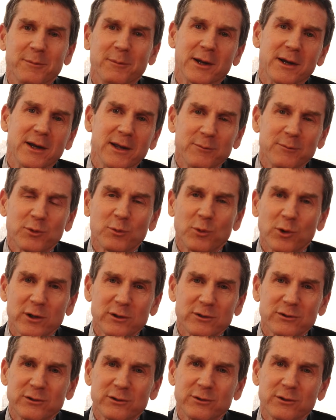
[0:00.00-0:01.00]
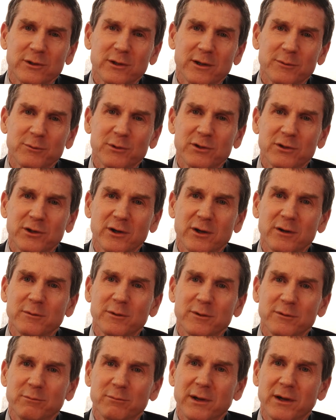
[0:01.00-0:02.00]
My name's Mark Stewart. I'm the
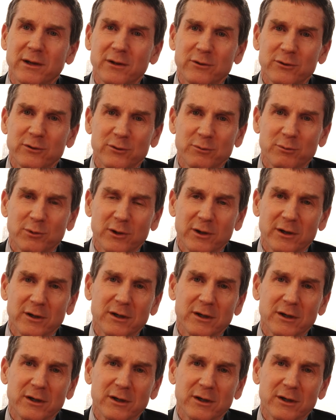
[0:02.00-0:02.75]
chairman of Ballard Spahr.